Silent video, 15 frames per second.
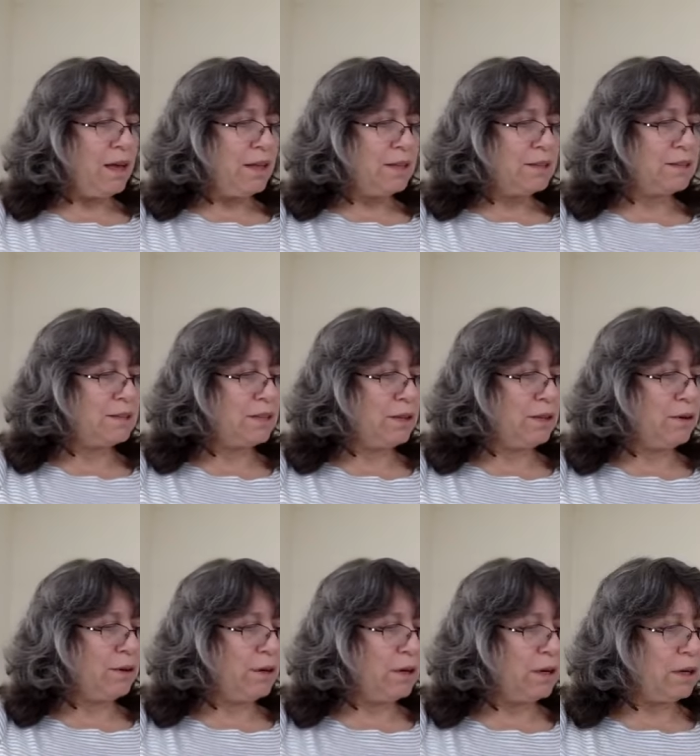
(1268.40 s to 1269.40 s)

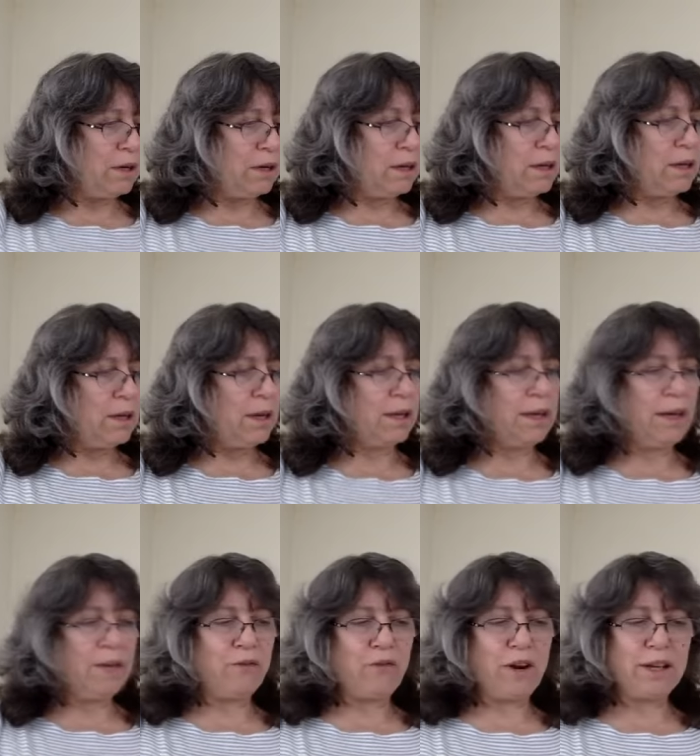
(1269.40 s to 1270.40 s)
So,
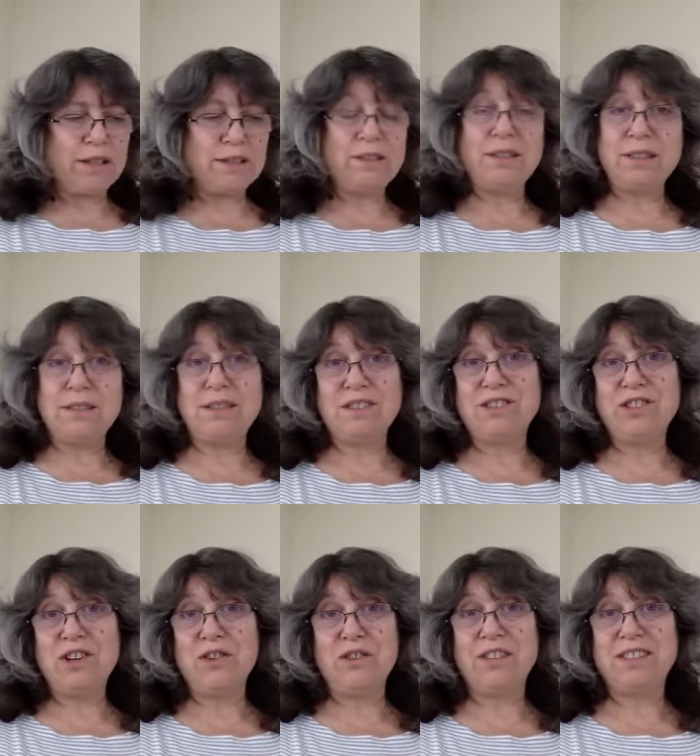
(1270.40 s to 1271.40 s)
again, frankincense is
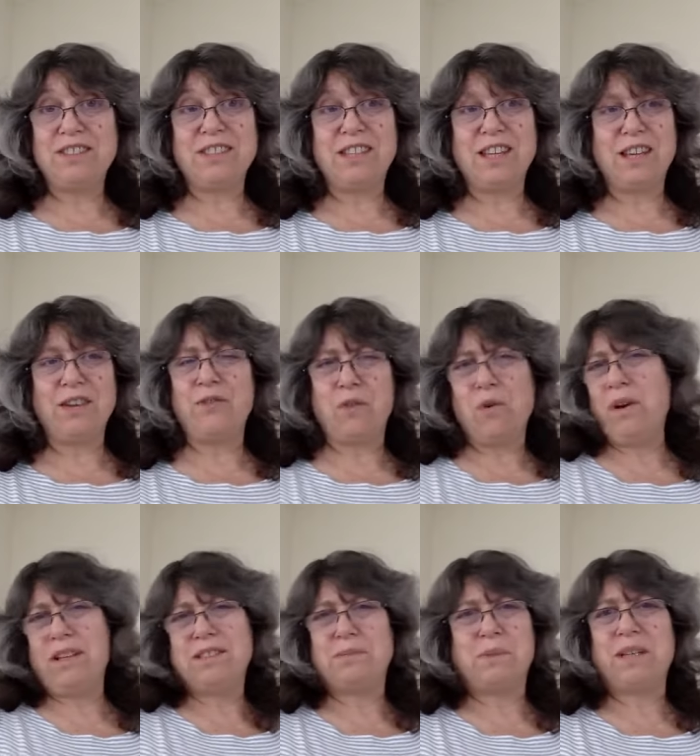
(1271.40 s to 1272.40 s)
known as the king of
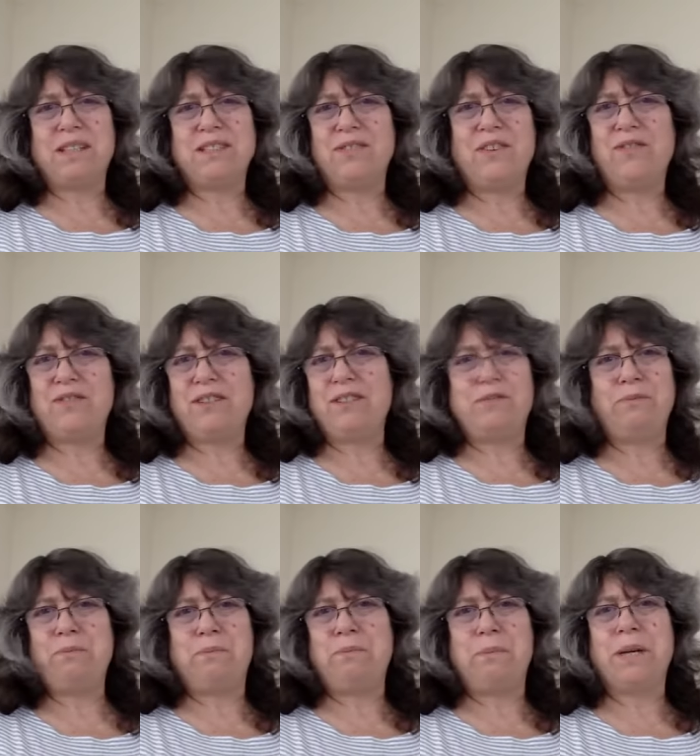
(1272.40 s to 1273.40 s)
oils because of,
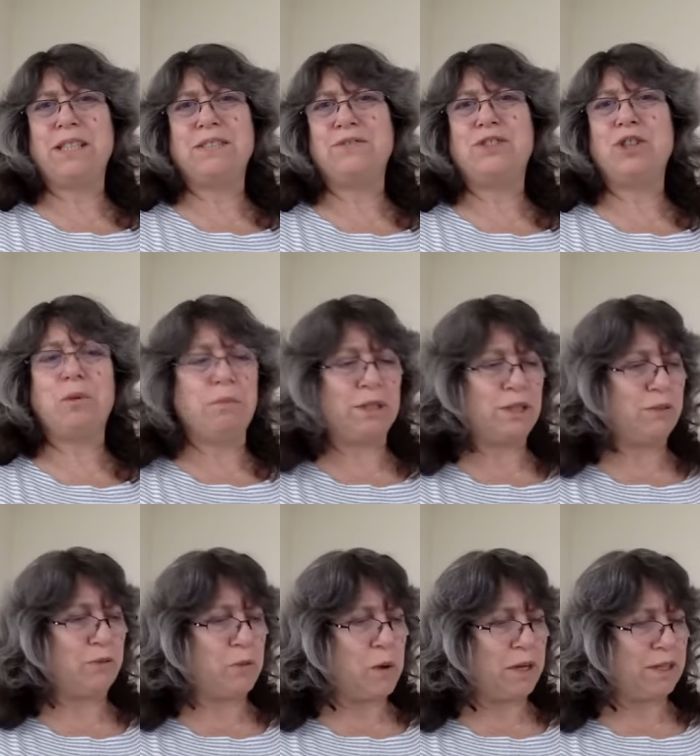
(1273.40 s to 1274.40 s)
because of so much
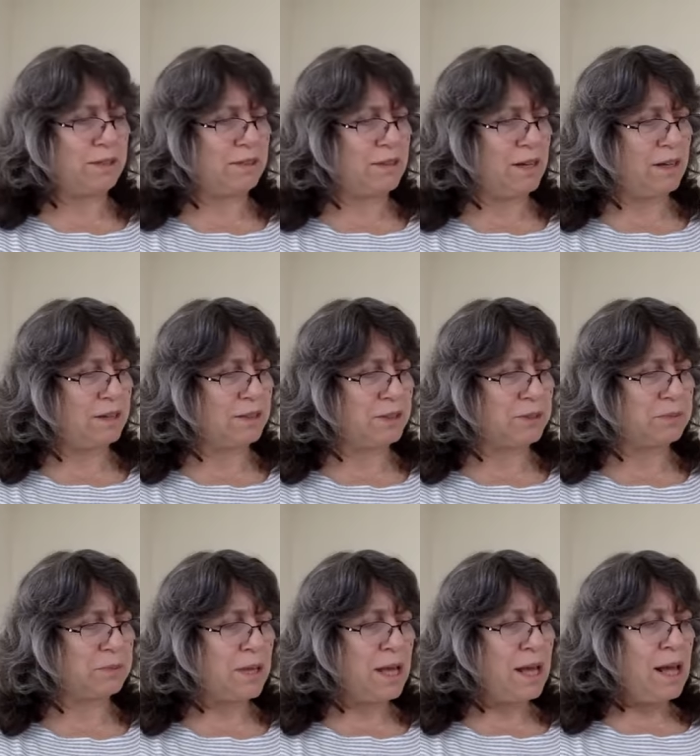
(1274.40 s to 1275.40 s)
of what it does.
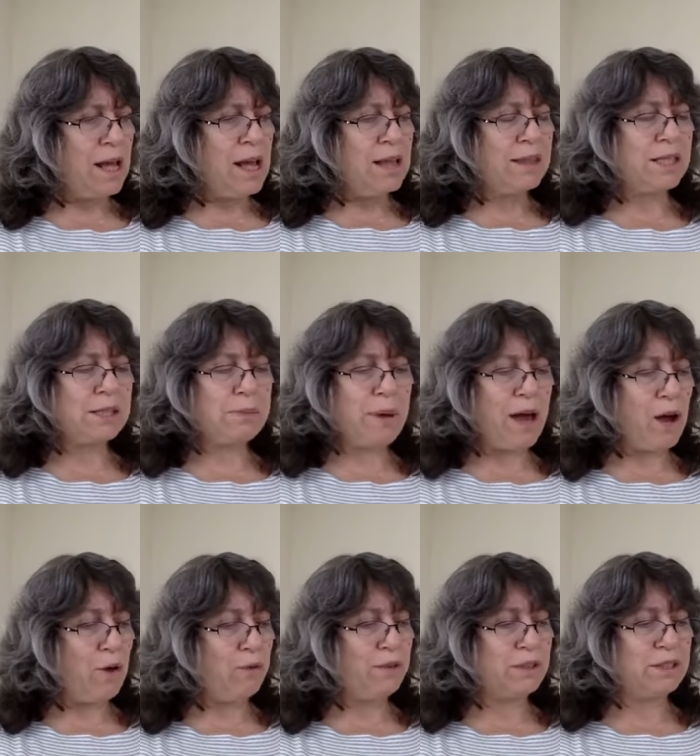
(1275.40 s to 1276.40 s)
This
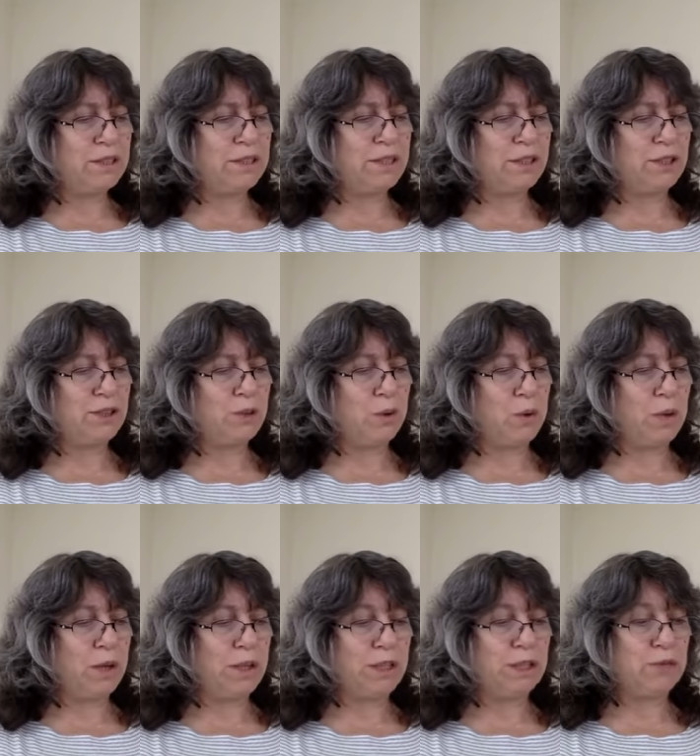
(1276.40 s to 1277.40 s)
powerful essential
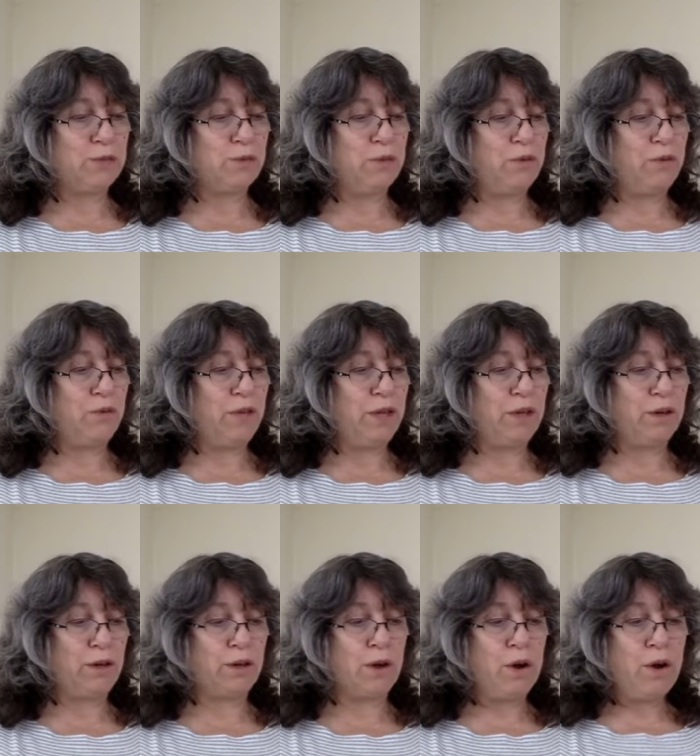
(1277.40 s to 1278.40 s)
oil is
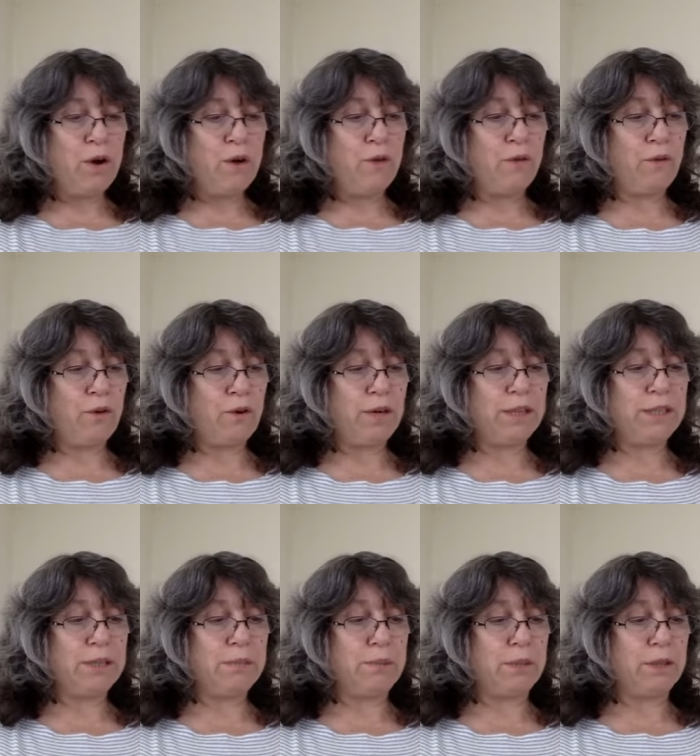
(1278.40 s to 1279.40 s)
revered for its
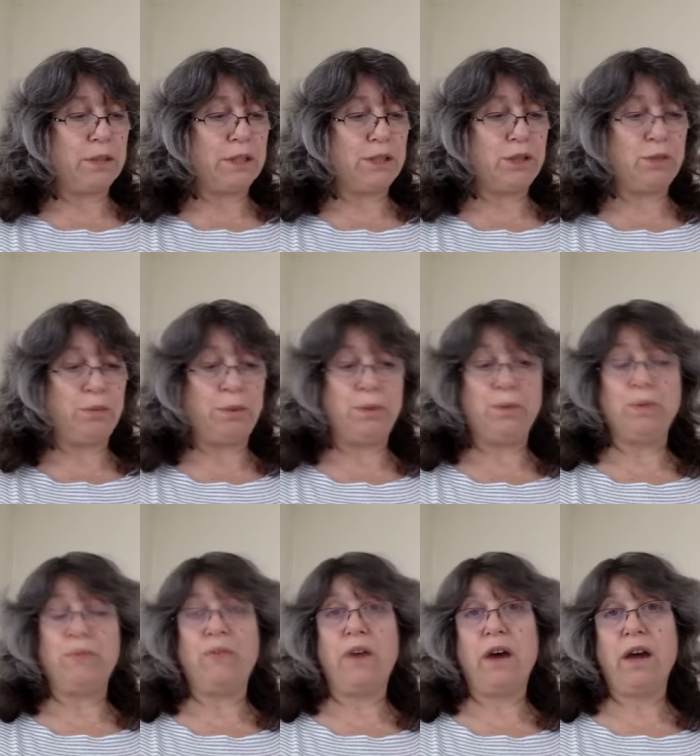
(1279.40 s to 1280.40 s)
ability to
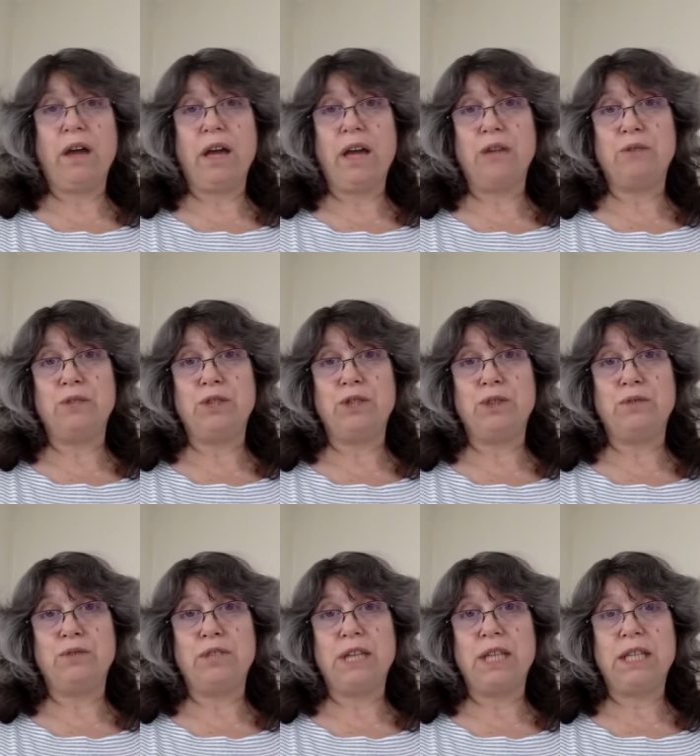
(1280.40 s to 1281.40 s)
beautify and
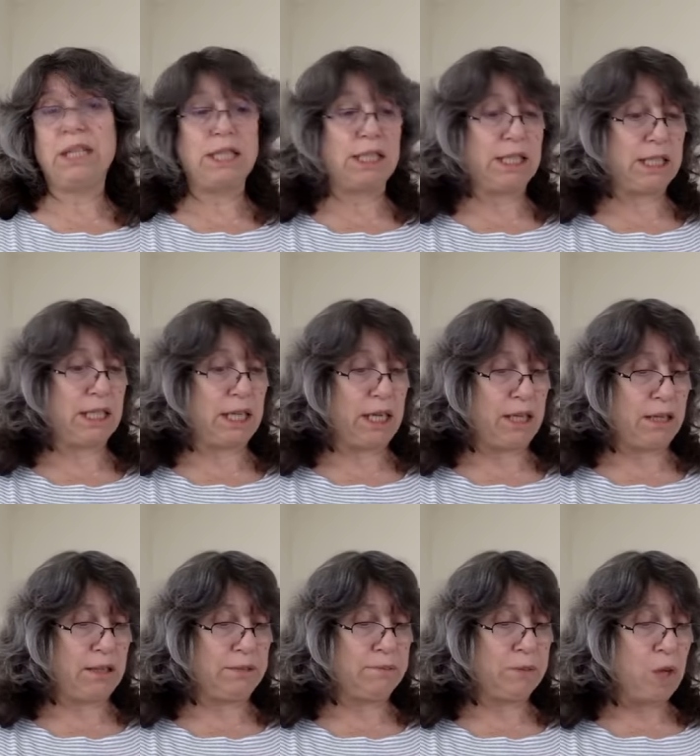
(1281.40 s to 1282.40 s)
rejuvenate the
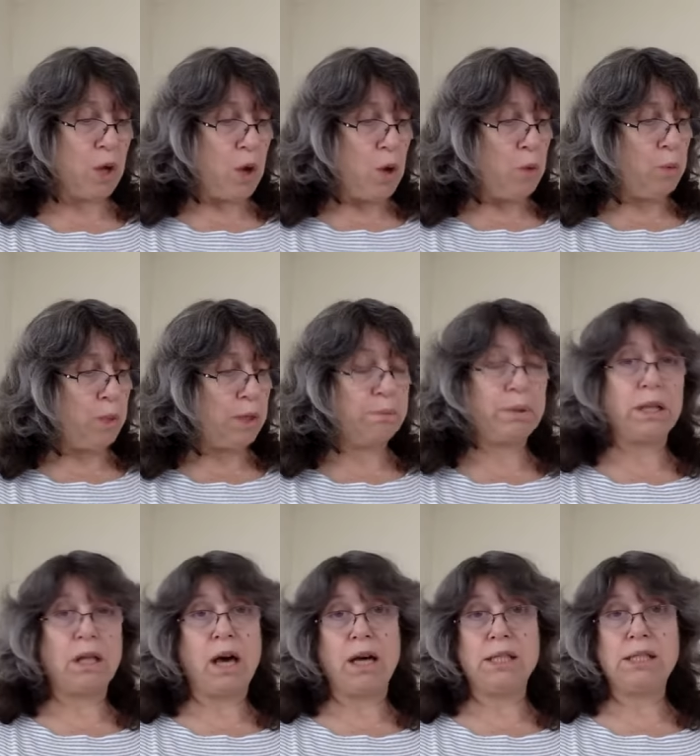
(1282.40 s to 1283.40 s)
skin when
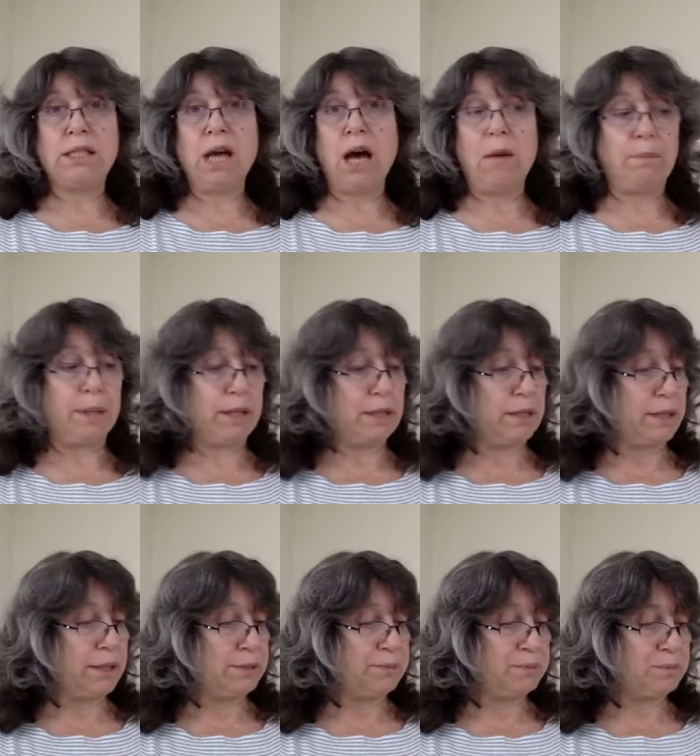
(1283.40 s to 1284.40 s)
applied topically.